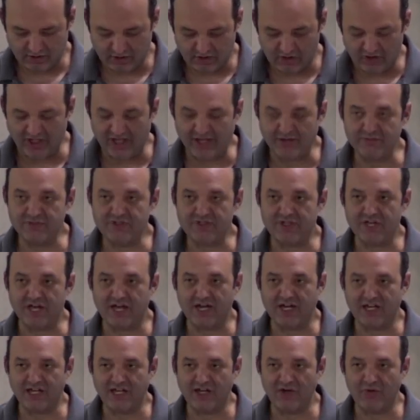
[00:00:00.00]
claims
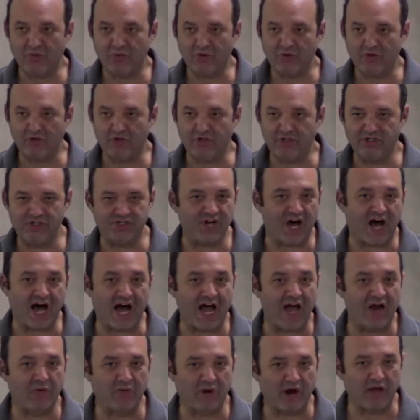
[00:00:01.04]
that he will
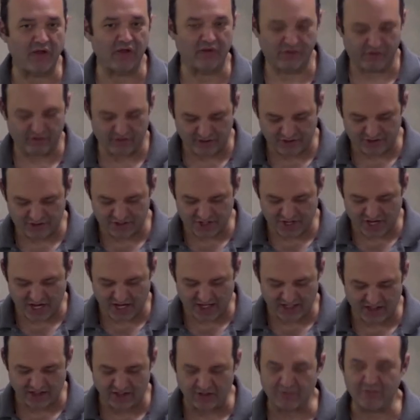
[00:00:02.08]
die rather than
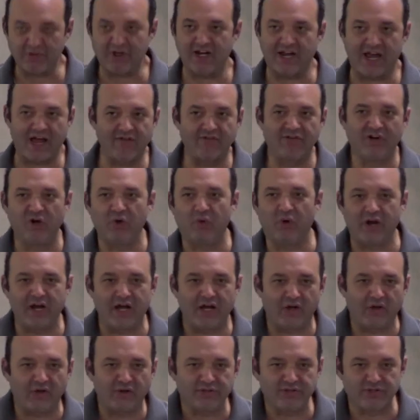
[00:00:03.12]
deny him, and everyone
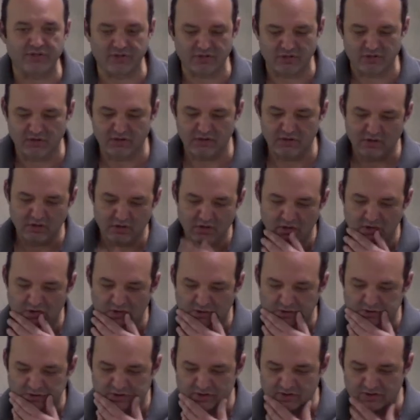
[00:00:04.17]
else
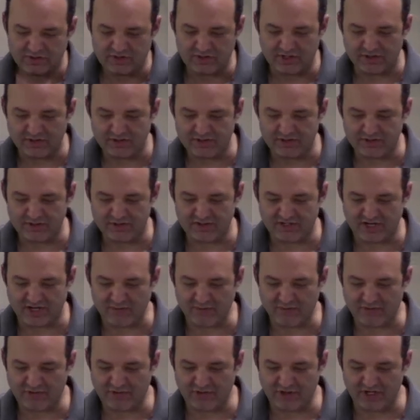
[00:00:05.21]
says the
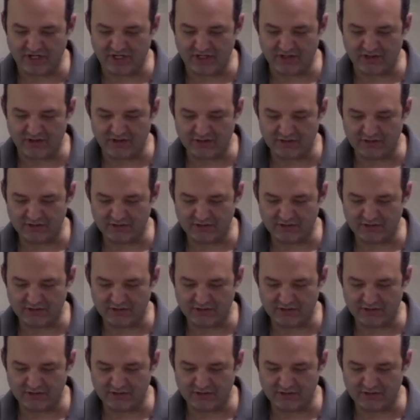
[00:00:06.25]
same thing.